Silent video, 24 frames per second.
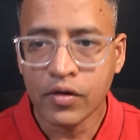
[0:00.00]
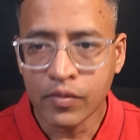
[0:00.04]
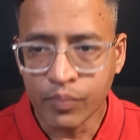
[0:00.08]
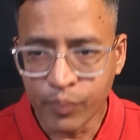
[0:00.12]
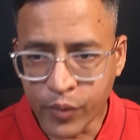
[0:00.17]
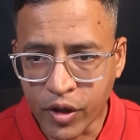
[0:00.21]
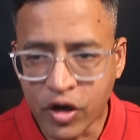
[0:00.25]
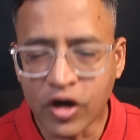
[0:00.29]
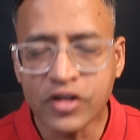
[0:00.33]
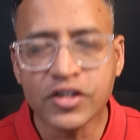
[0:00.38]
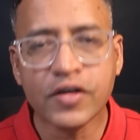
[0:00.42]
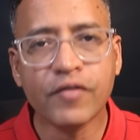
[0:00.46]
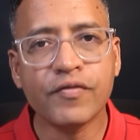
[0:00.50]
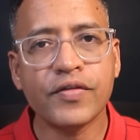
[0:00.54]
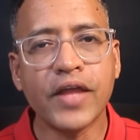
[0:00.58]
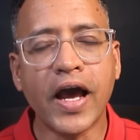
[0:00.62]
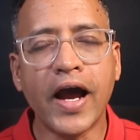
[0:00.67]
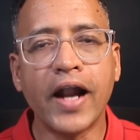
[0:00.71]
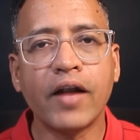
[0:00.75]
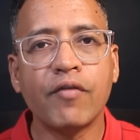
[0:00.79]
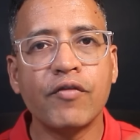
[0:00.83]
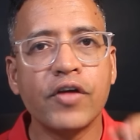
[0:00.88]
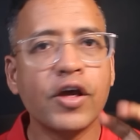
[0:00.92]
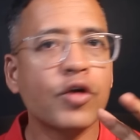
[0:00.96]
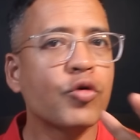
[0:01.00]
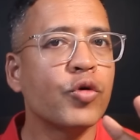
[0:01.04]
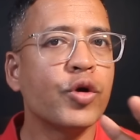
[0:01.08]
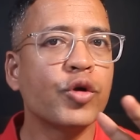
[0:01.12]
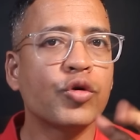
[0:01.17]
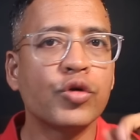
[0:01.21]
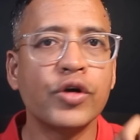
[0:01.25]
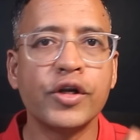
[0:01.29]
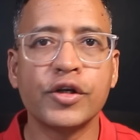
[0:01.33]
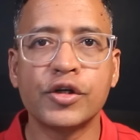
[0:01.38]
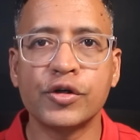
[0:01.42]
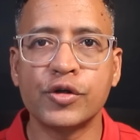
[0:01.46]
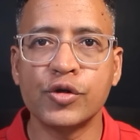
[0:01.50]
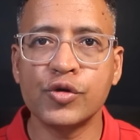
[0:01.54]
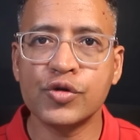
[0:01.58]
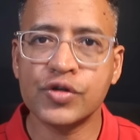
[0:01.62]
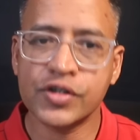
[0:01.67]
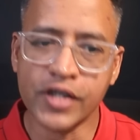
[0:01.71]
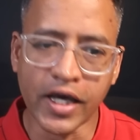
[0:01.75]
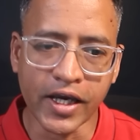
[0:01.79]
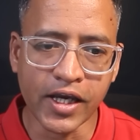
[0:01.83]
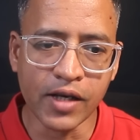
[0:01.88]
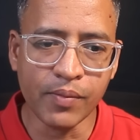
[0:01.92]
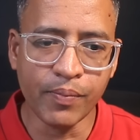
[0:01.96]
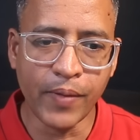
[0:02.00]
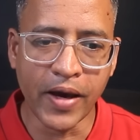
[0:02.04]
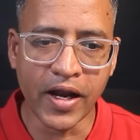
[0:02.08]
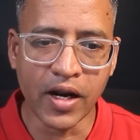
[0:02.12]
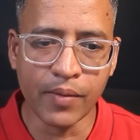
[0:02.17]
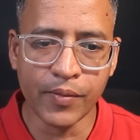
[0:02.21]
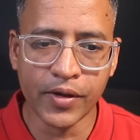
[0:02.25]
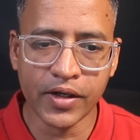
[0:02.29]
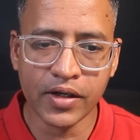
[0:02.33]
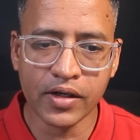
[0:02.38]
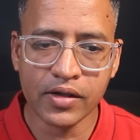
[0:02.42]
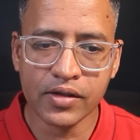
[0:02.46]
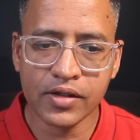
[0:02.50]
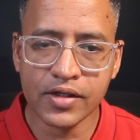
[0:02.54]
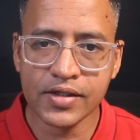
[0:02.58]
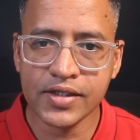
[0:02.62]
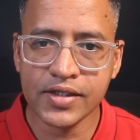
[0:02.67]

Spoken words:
Because of that, we are going to introduce second parameter. The